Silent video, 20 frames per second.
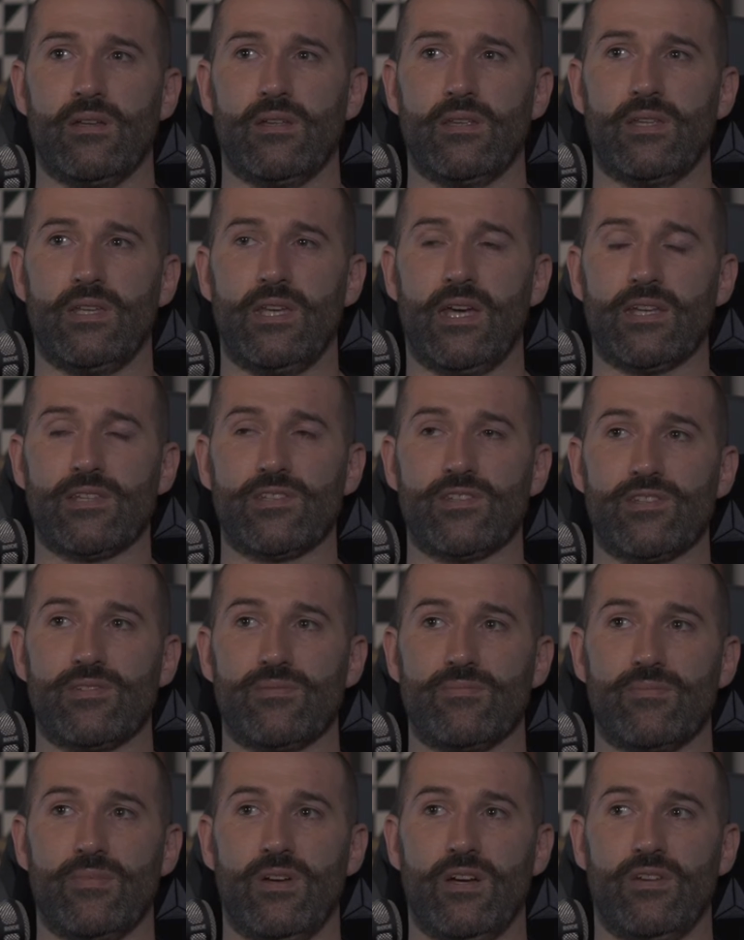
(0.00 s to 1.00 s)
yes
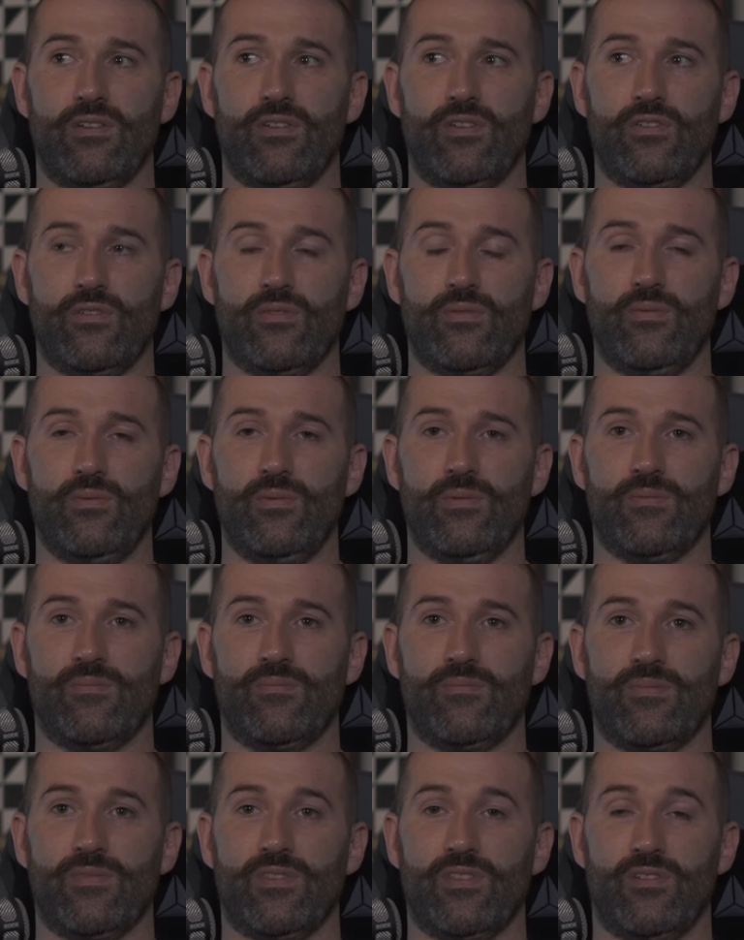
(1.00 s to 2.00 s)
and no,
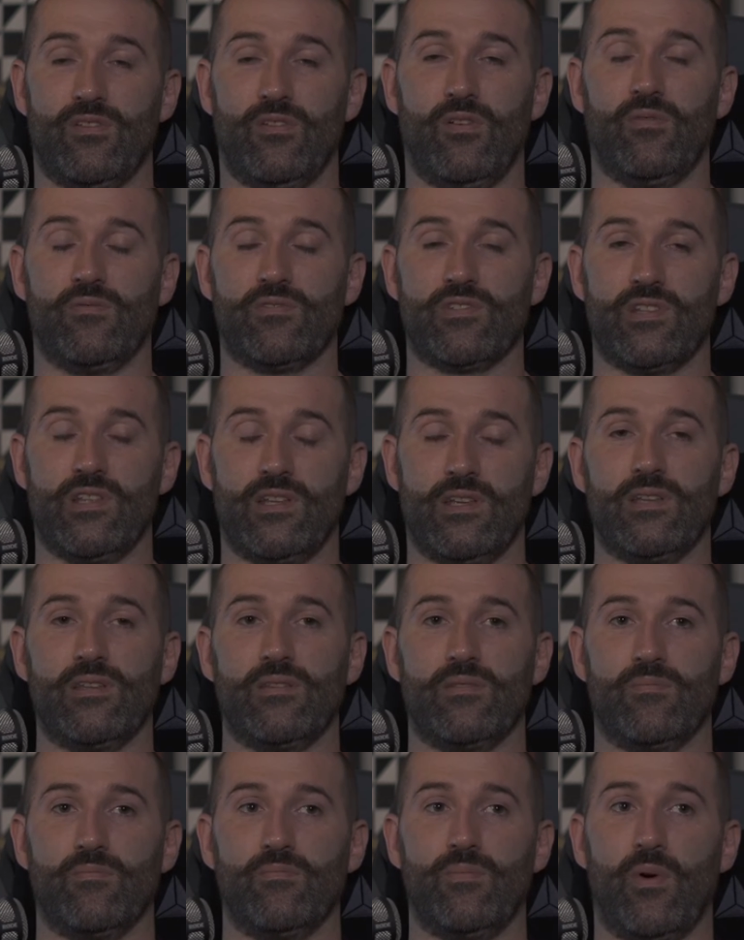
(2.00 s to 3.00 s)
they're obviously
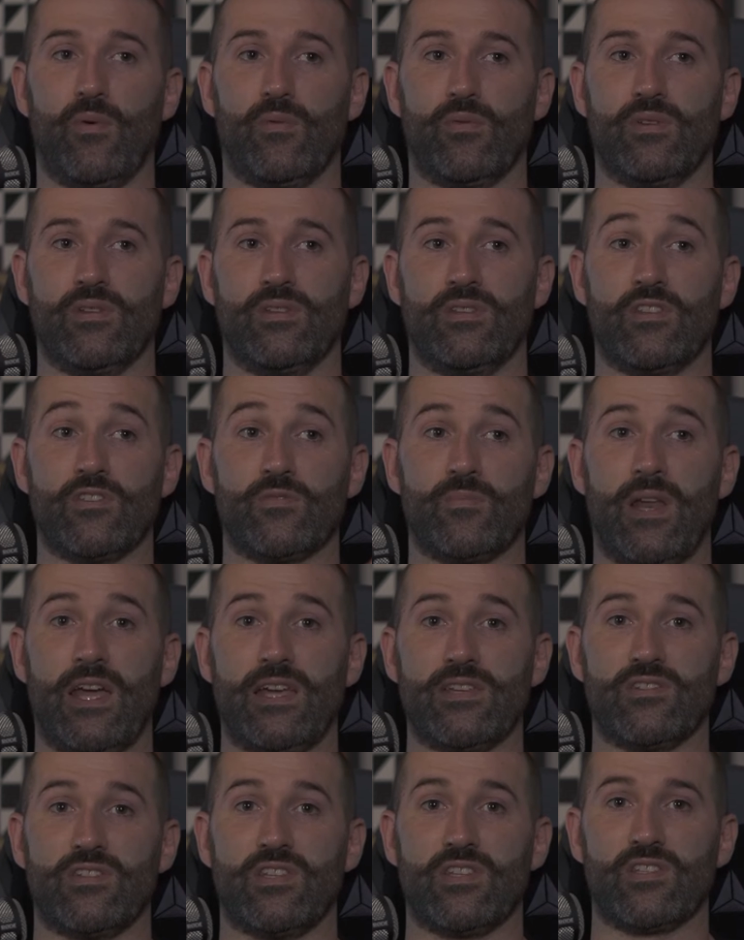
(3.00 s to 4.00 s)
both
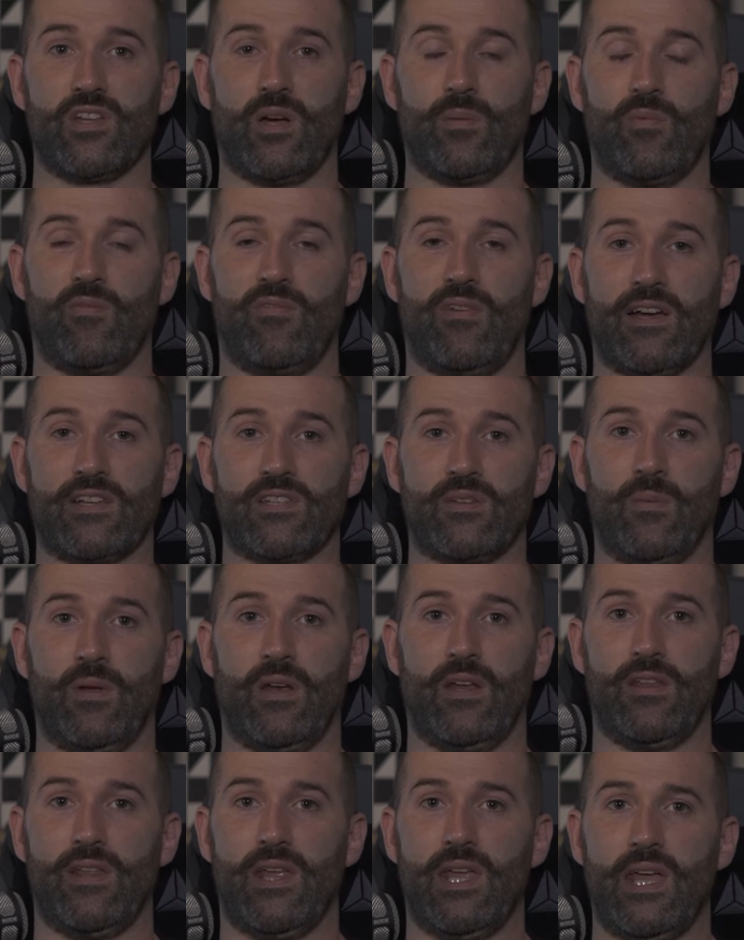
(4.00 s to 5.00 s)
displays of this type of
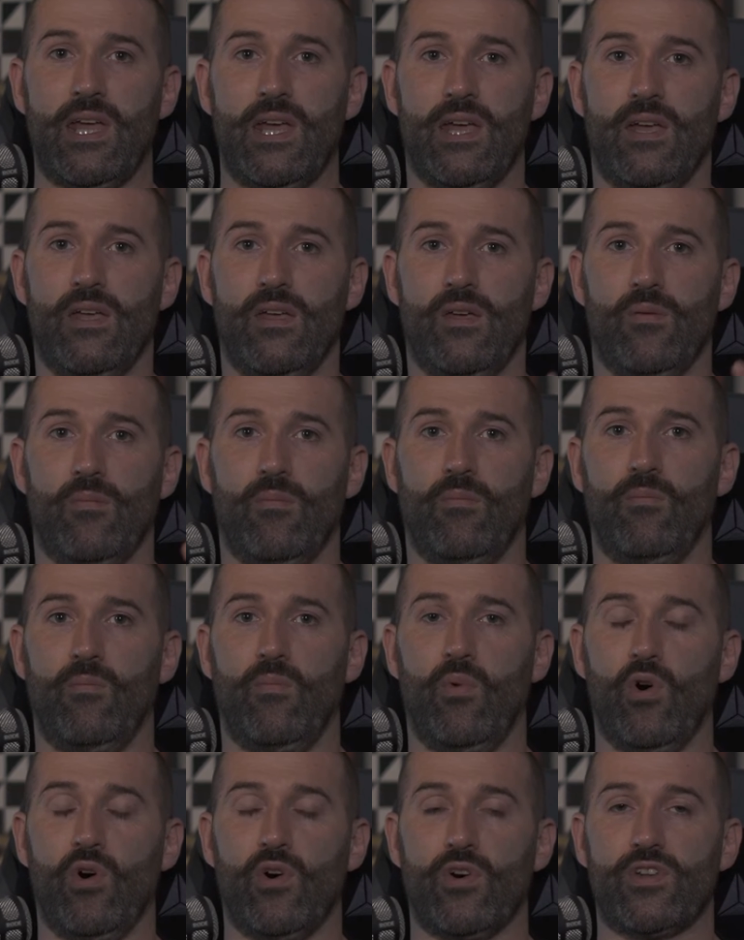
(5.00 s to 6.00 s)
flexibility,
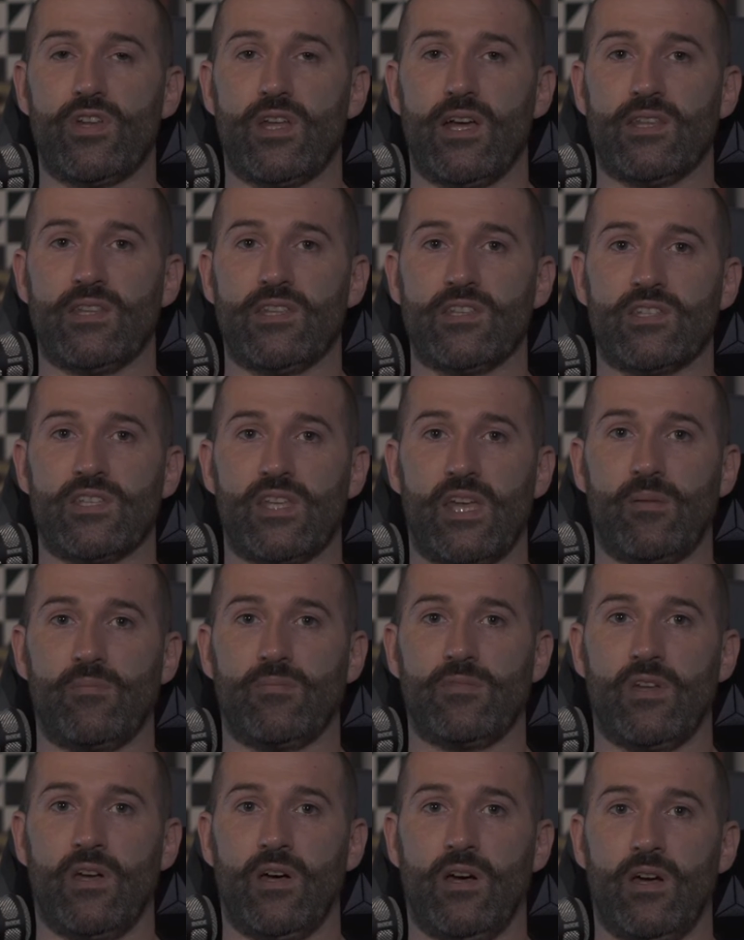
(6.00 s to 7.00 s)
but at the same
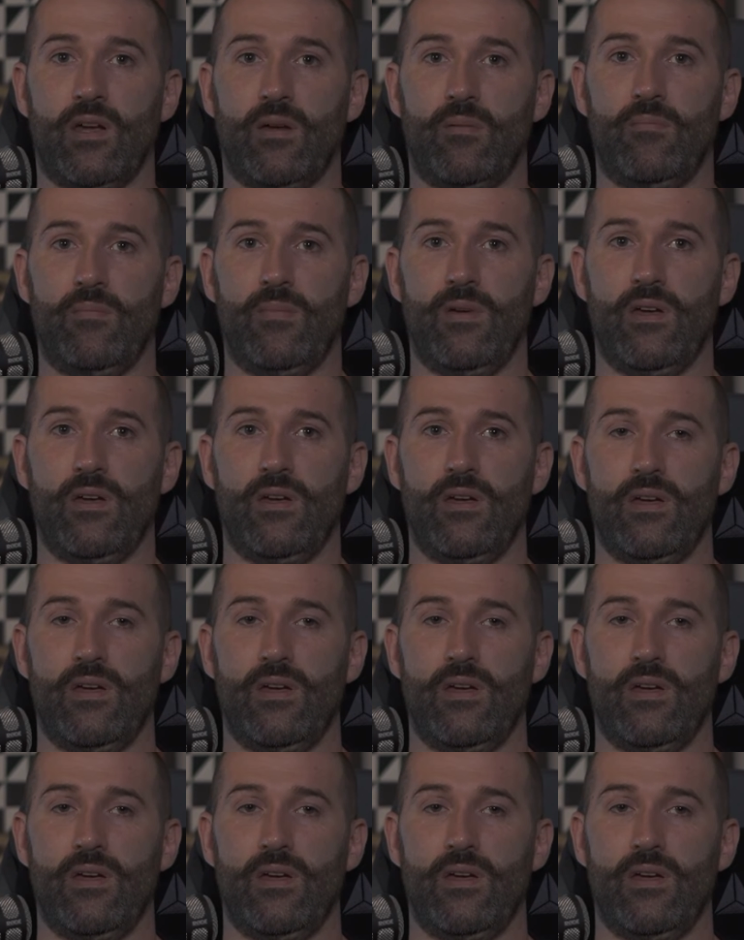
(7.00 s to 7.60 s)
time,